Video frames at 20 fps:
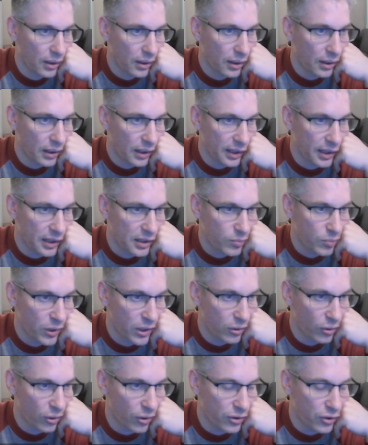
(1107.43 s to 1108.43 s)
I guess we could
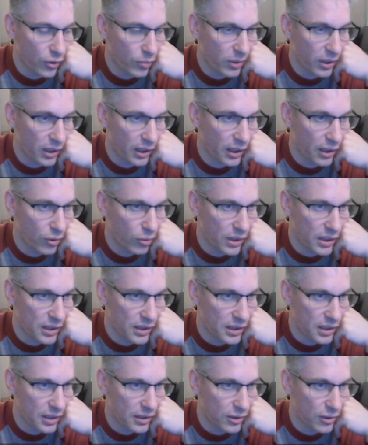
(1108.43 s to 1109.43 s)
also play queen
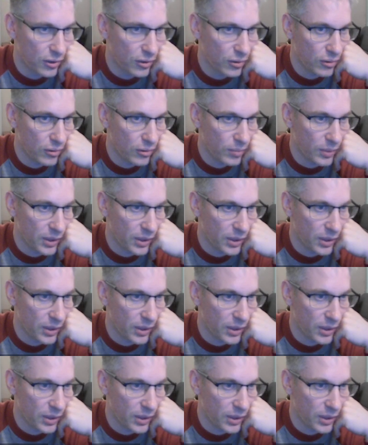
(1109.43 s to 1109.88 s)
c2.